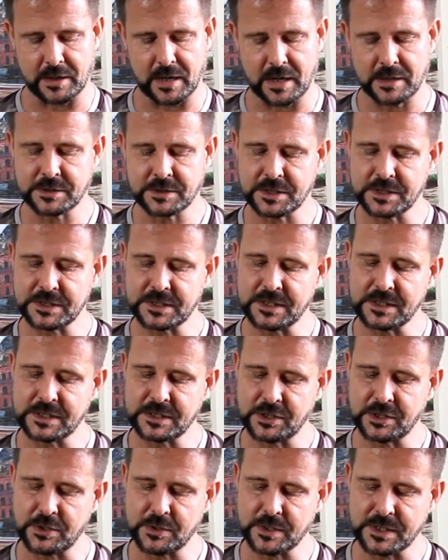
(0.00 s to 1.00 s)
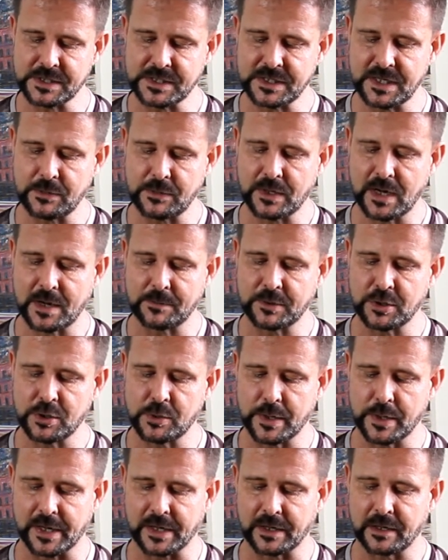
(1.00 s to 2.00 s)
And just so you can see what I'm
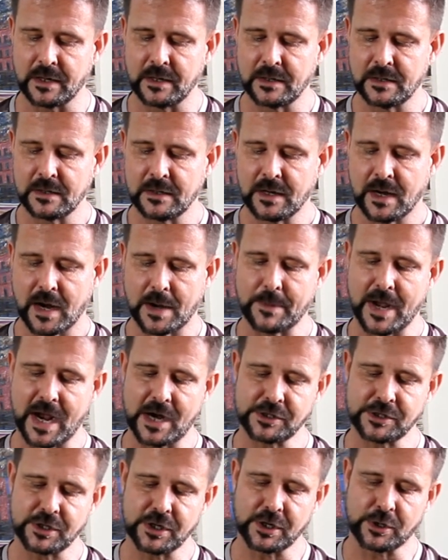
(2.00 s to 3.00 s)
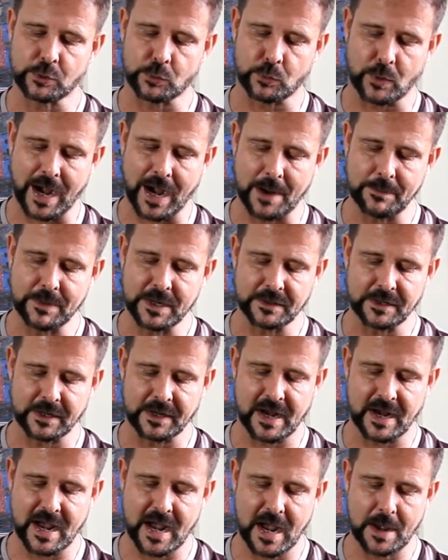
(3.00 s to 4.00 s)
doing, I'm actually grabbing the
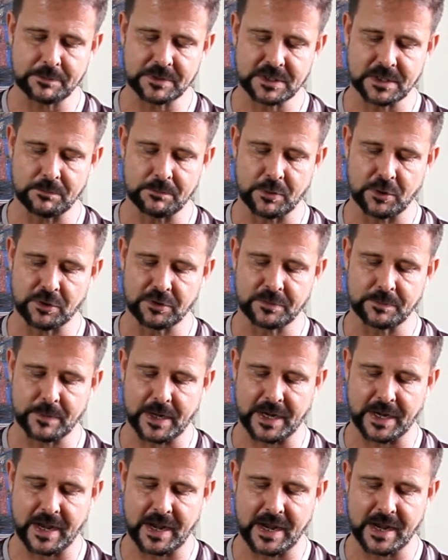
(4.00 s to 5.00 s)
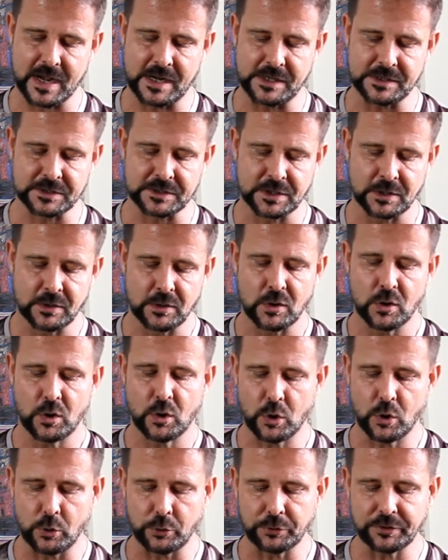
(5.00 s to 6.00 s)
caps in both my hands,
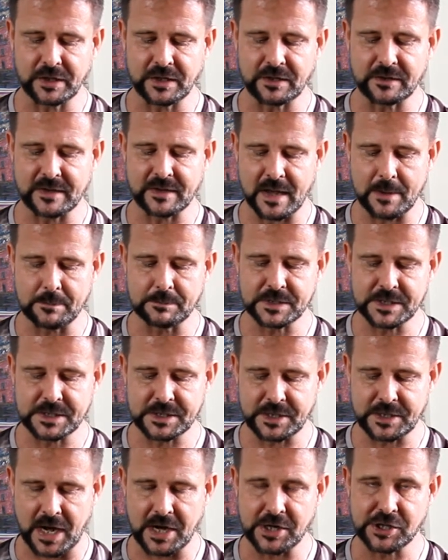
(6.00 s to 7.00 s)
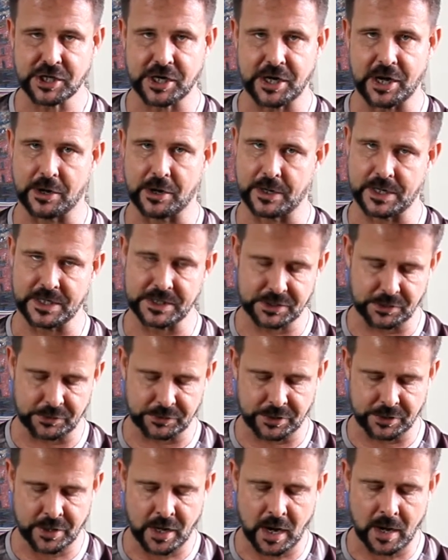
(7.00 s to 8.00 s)
holding them stationary so
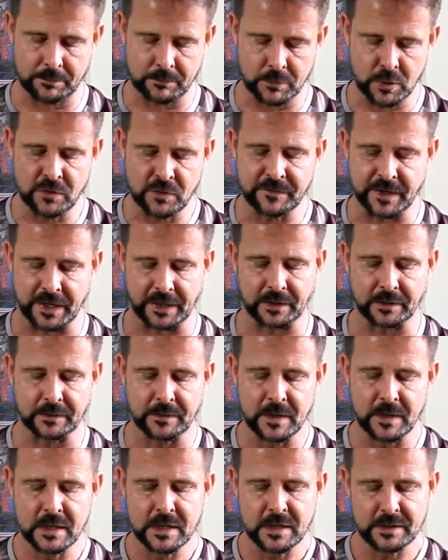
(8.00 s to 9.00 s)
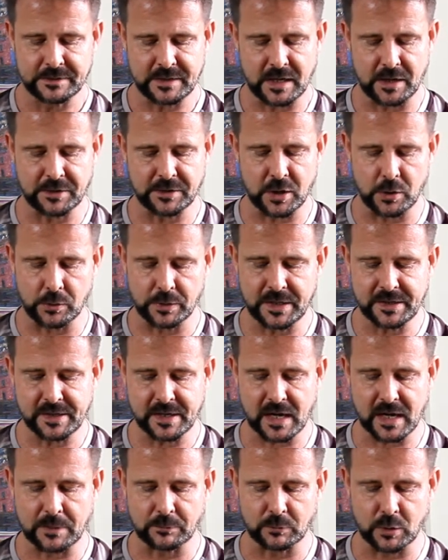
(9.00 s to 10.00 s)
they're not moving. Now the only thing
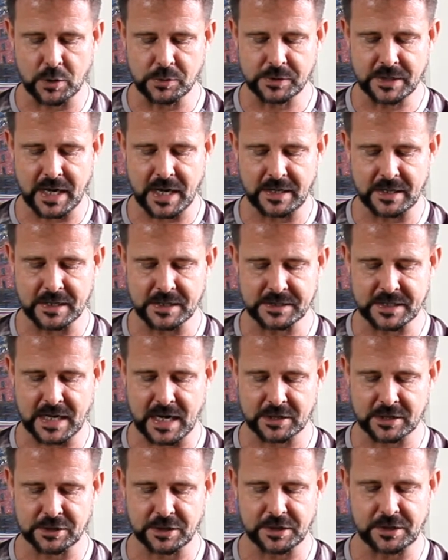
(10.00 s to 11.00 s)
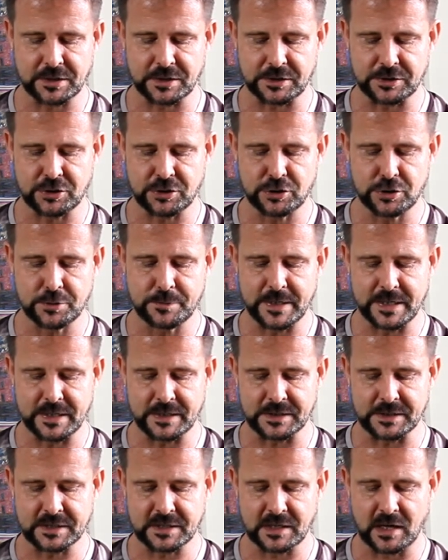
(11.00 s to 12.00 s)
I'm rotating is actually the tube
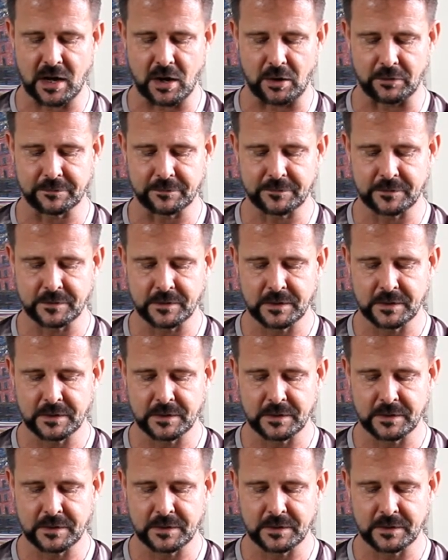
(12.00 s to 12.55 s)
itself.